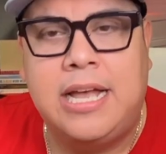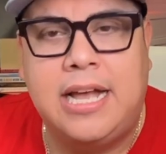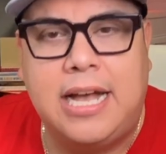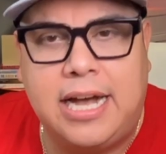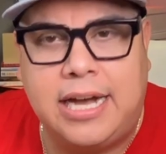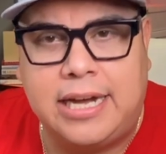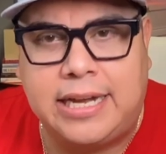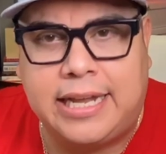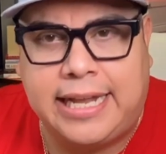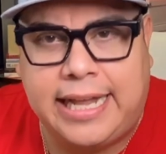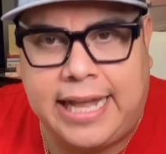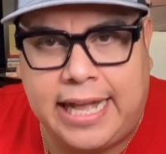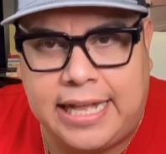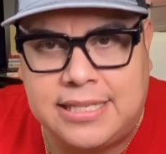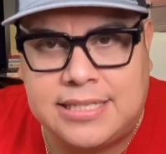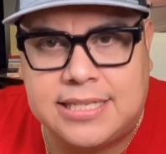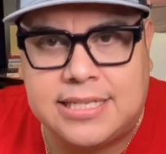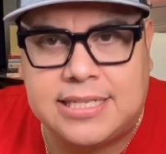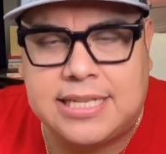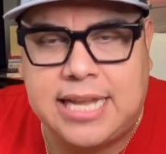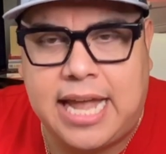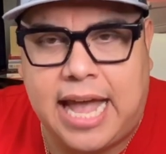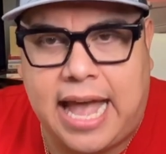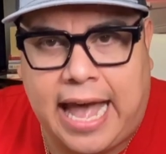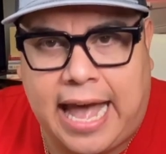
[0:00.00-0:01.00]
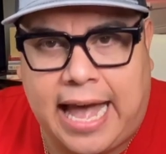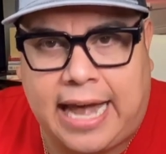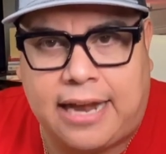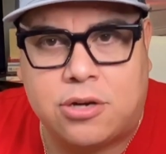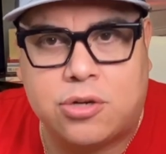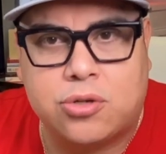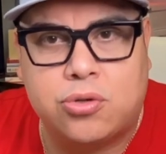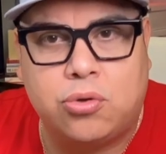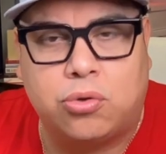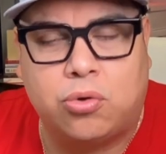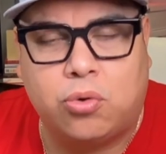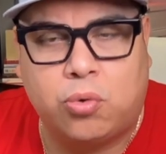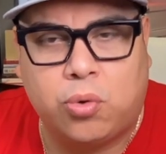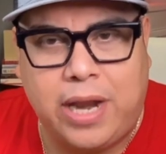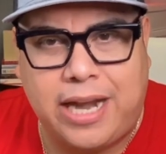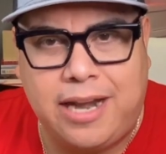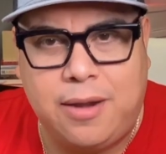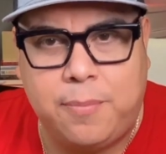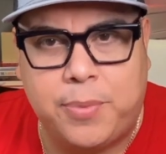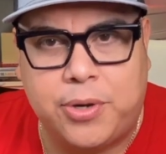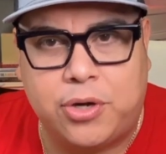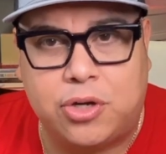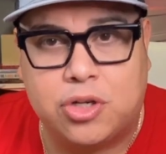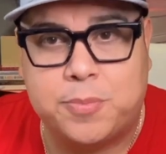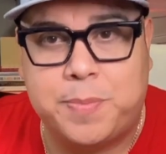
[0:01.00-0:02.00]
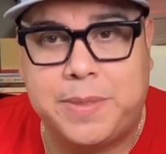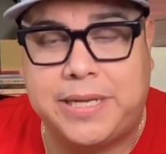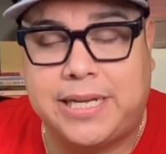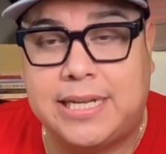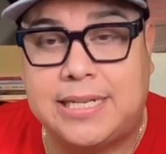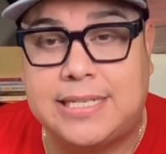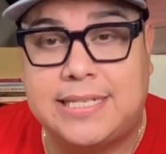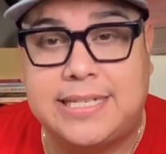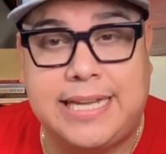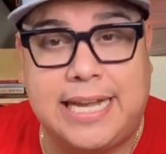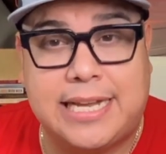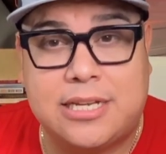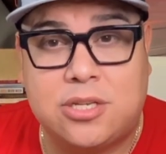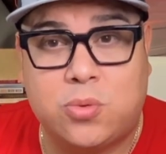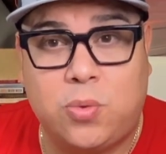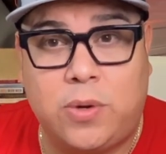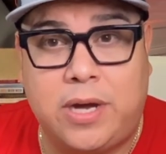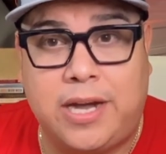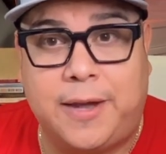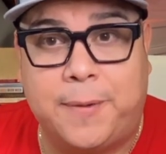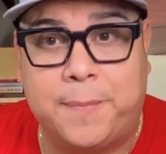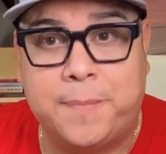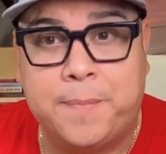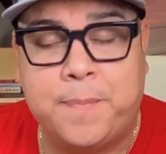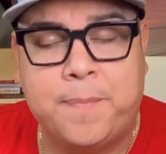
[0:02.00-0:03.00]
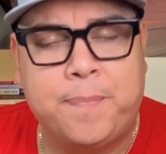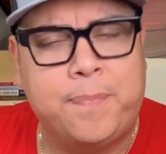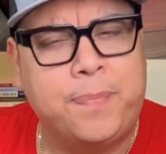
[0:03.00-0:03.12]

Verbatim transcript: against the actual credit bureaus, because guess what?